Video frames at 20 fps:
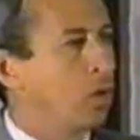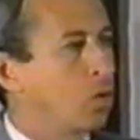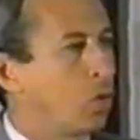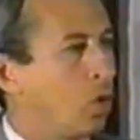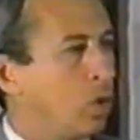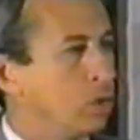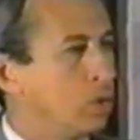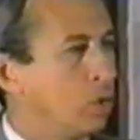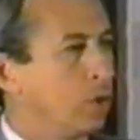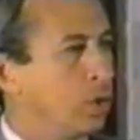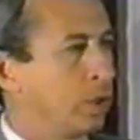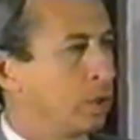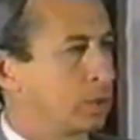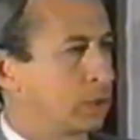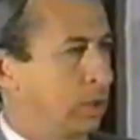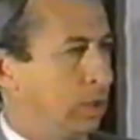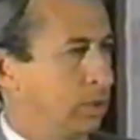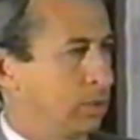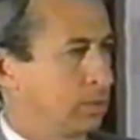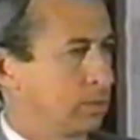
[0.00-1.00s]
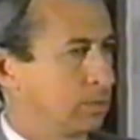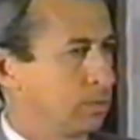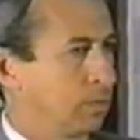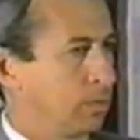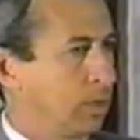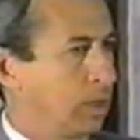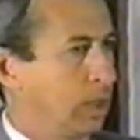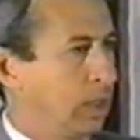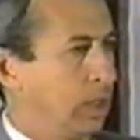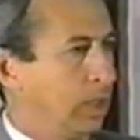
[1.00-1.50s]
call loyalty
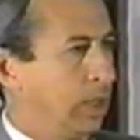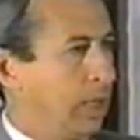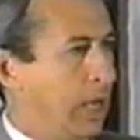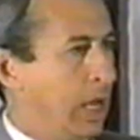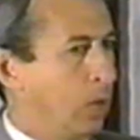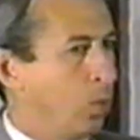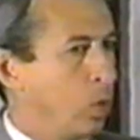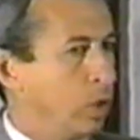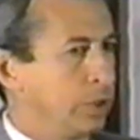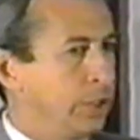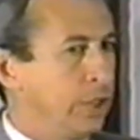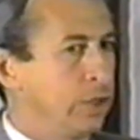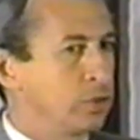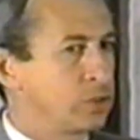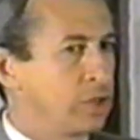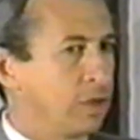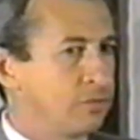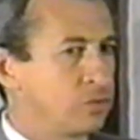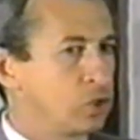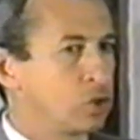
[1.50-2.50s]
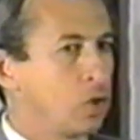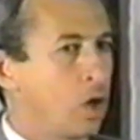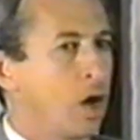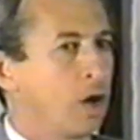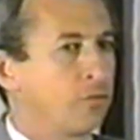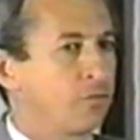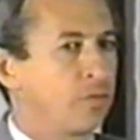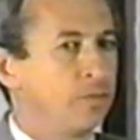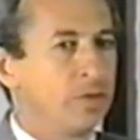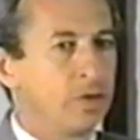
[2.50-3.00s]
and what leaders have
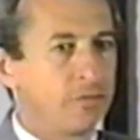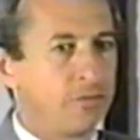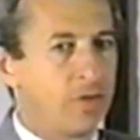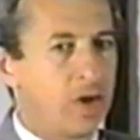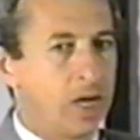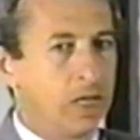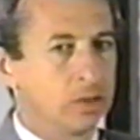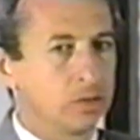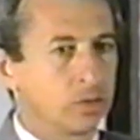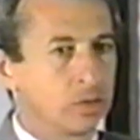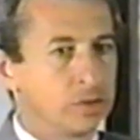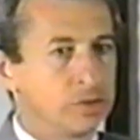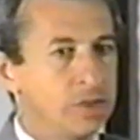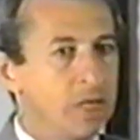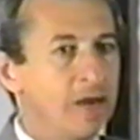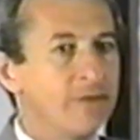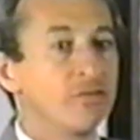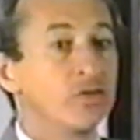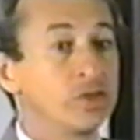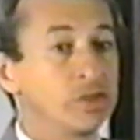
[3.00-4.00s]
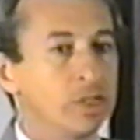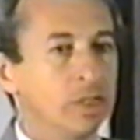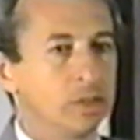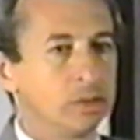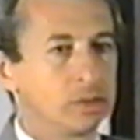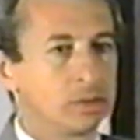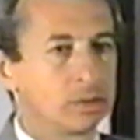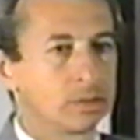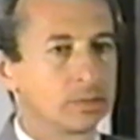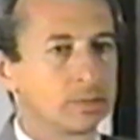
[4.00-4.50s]
sought from their followers ever
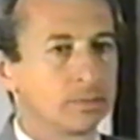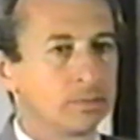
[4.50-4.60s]
since.